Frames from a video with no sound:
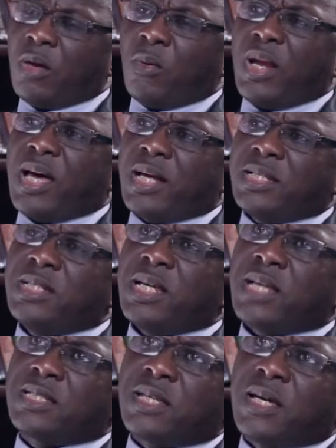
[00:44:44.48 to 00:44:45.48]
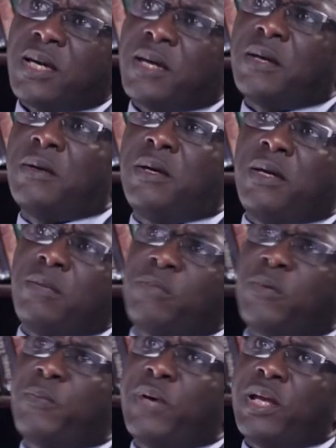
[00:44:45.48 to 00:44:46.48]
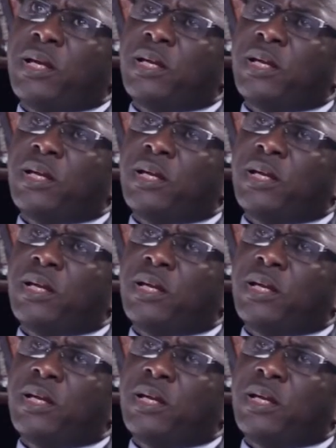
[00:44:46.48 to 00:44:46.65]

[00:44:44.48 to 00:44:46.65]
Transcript: Well, I think that in preparing